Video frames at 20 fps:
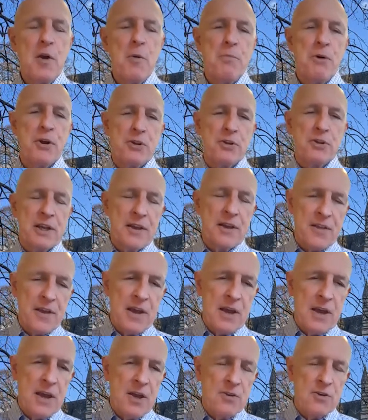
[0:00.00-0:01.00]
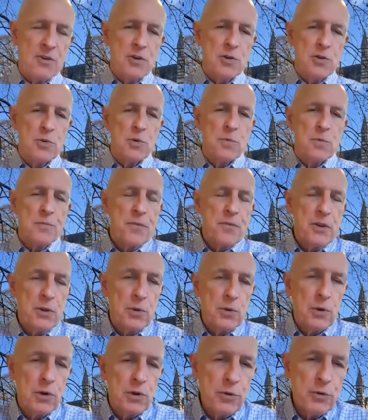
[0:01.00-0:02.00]
But on the other hand, you
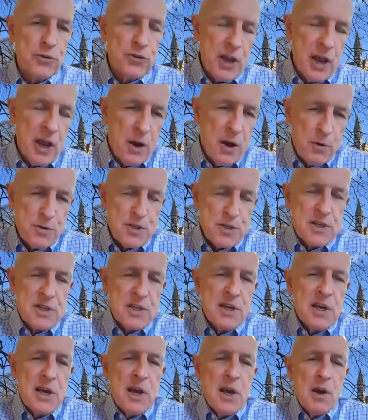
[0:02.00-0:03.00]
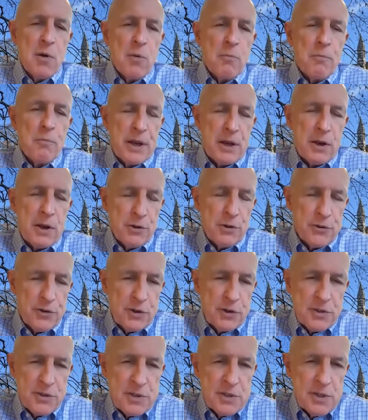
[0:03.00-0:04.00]
lose out because
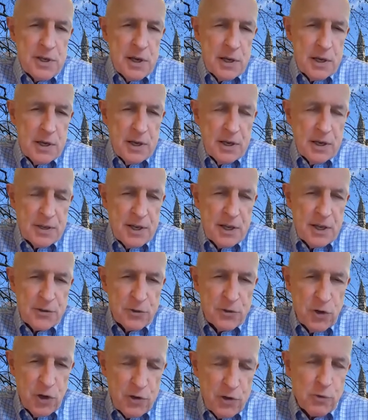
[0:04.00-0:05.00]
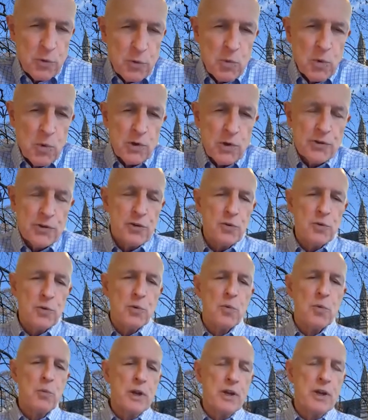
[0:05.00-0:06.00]
it does not reward you
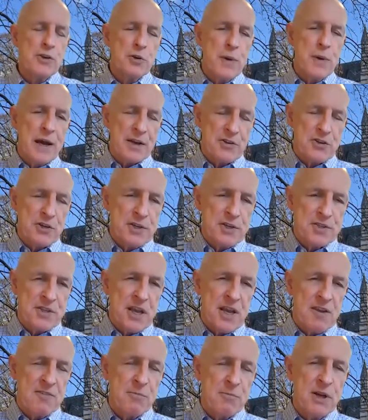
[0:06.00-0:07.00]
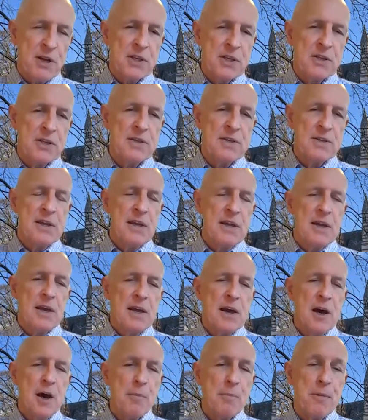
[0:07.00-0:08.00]
when you actually save money
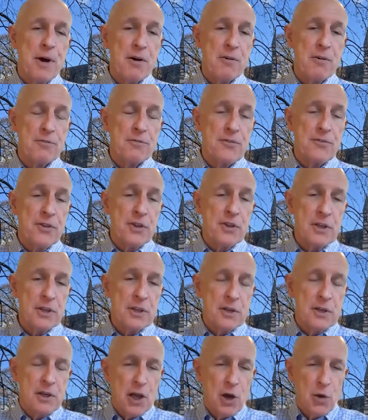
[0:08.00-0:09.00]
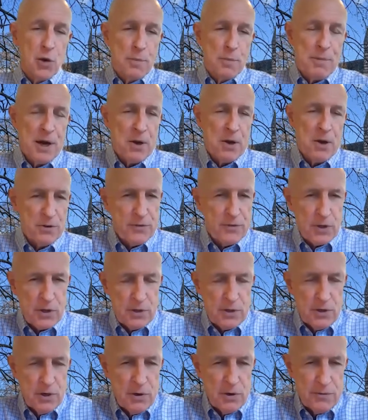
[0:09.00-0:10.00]
above the lower bound
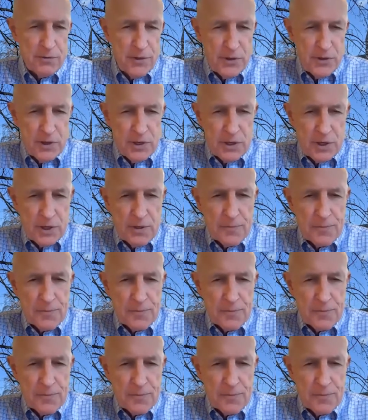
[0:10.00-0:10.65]
of the